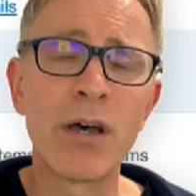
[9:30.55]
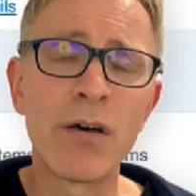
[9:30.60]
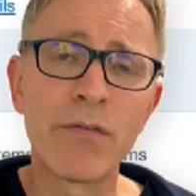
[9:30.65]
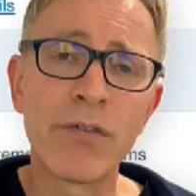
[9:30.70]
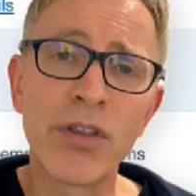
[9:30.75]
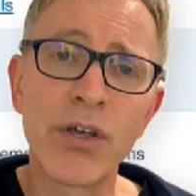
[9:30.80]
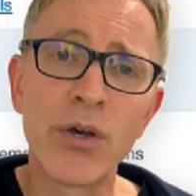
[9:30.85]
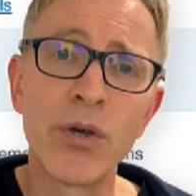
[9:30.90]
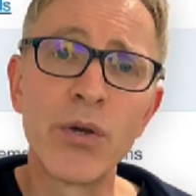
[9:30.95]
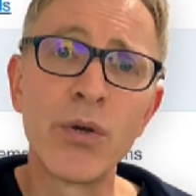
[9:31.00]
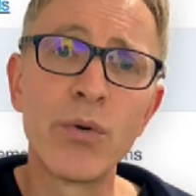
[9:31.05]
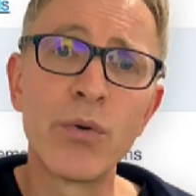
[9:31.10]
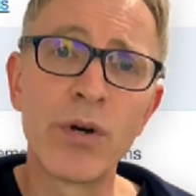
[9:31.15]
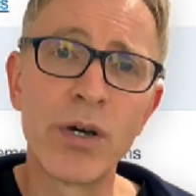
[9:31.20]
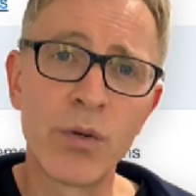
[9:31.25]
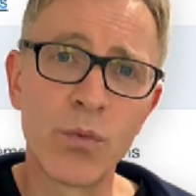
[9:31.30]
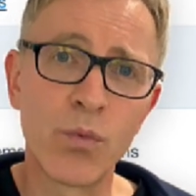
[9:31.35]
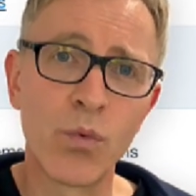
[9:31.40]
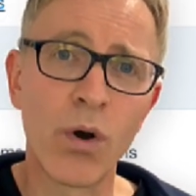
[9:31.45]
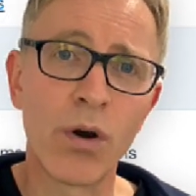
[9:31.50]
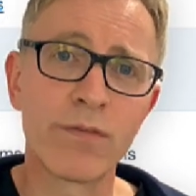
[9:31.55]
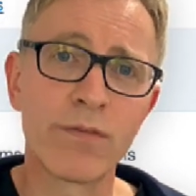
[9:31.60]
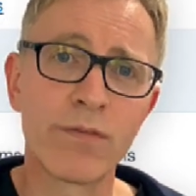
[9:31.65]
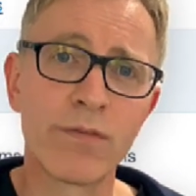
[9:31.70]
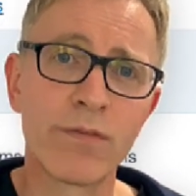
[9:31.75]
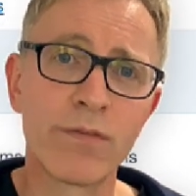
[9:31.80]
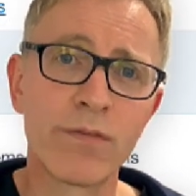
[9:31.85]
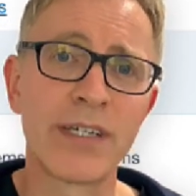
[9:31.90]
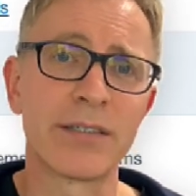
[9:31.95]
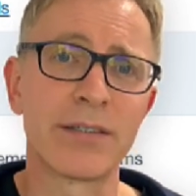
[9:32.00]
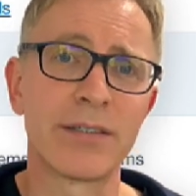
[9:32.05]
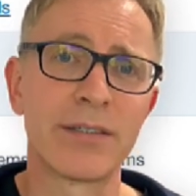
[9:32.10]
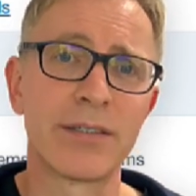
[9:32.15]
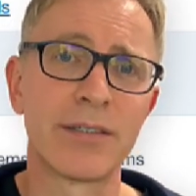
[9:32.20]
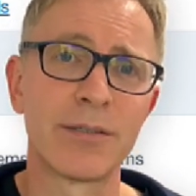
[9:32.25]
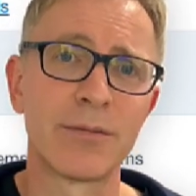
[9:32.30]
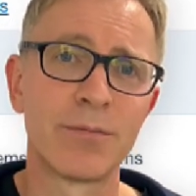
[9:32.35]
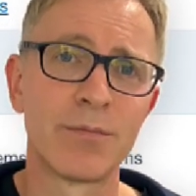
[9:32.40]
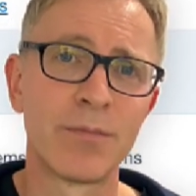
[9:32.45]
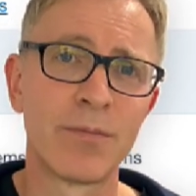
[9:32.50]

for the who and what fields.